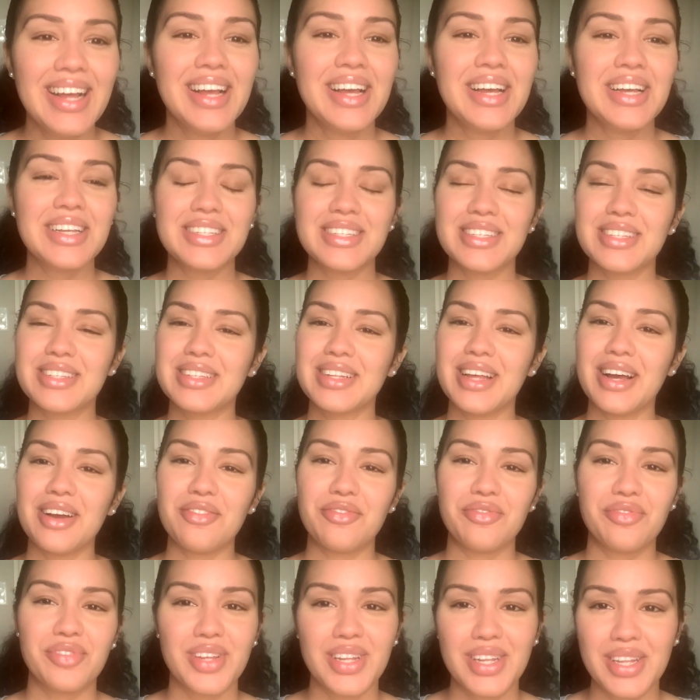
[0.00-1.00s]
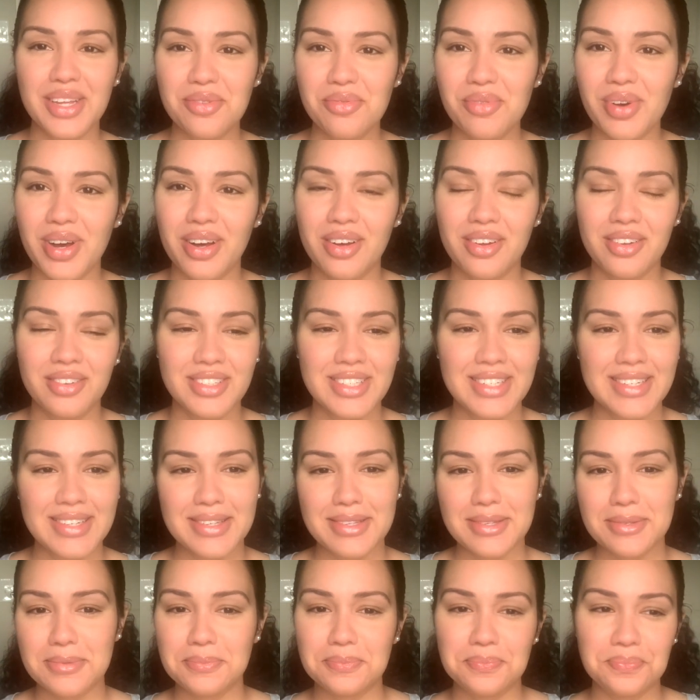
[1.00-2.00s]
Just not feeling well,
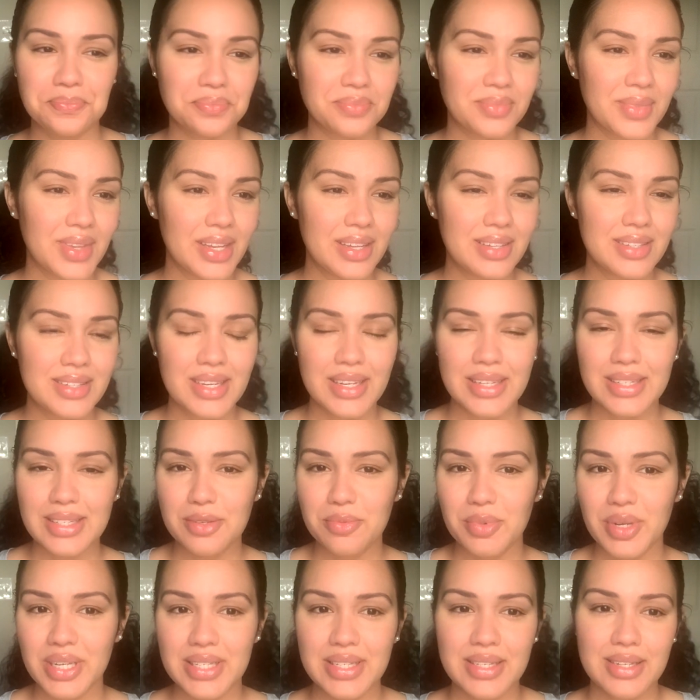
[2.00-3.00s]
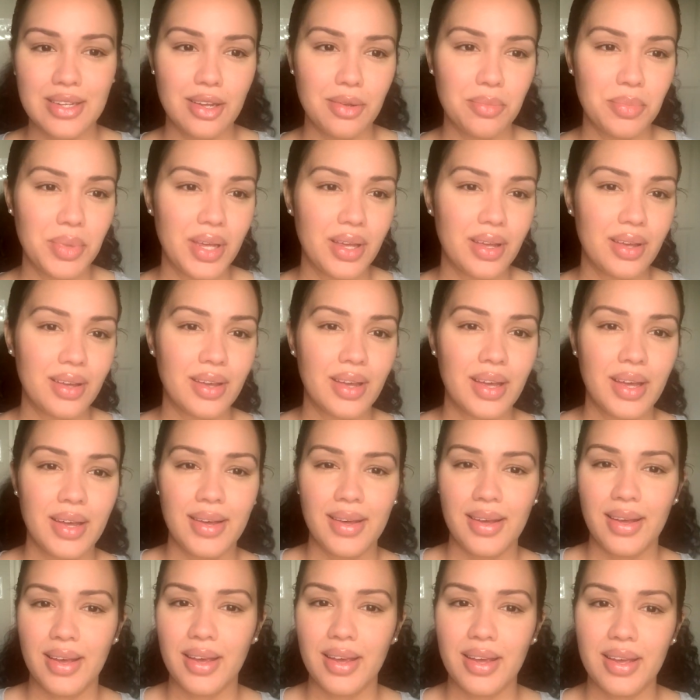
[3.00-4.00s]
just sick to my stomach,
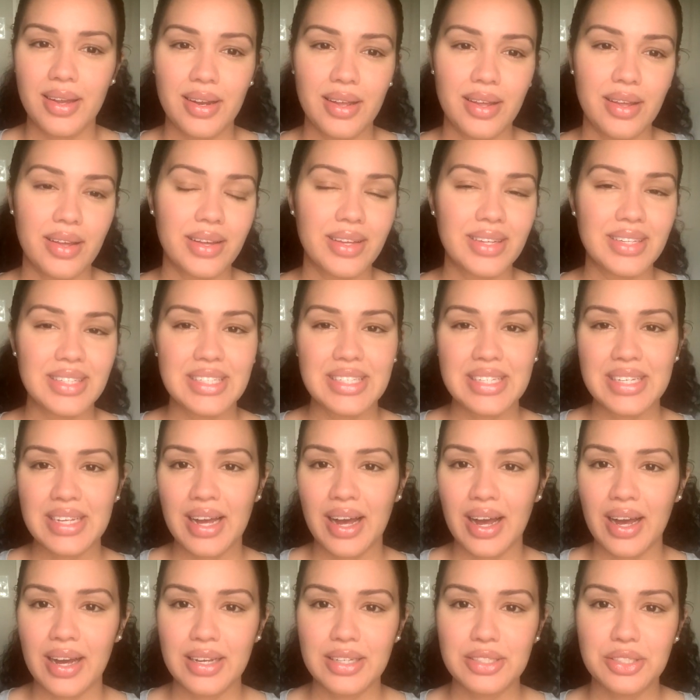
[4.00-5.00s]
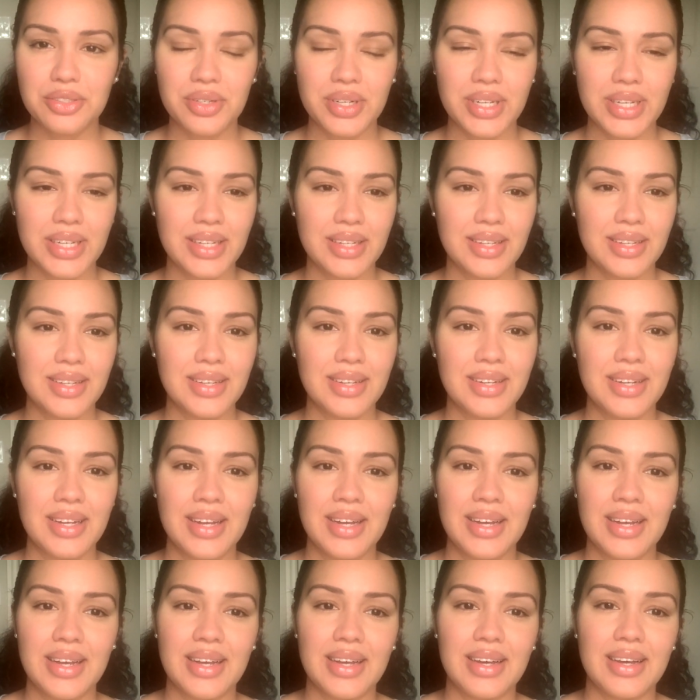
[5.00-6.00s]
headache, dehydrated,
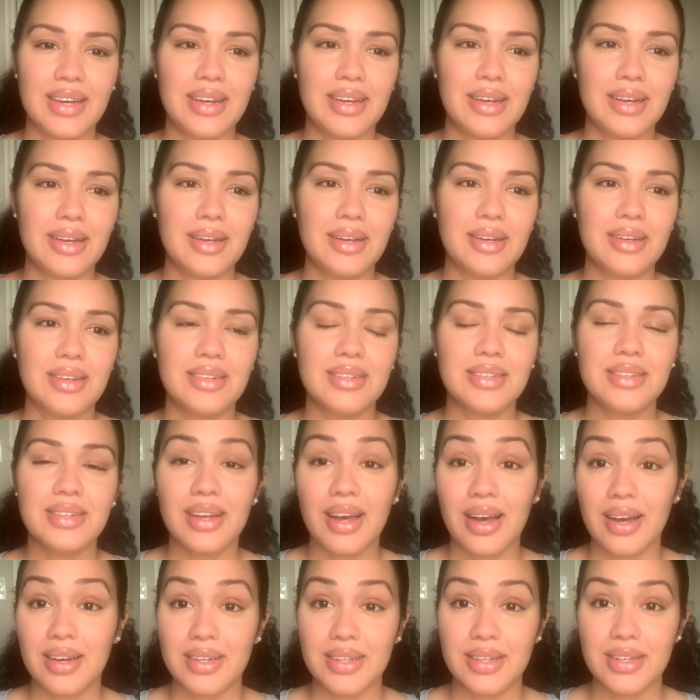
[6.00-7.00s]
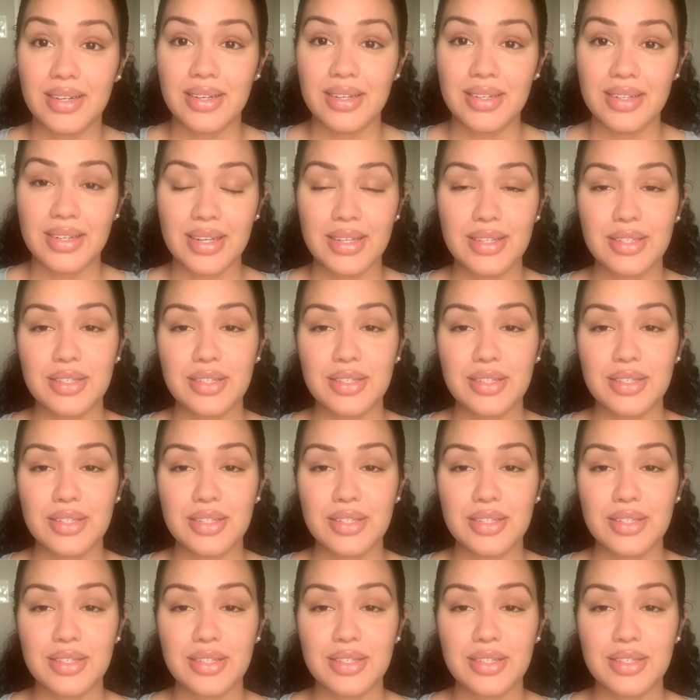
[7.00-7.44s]
not good. And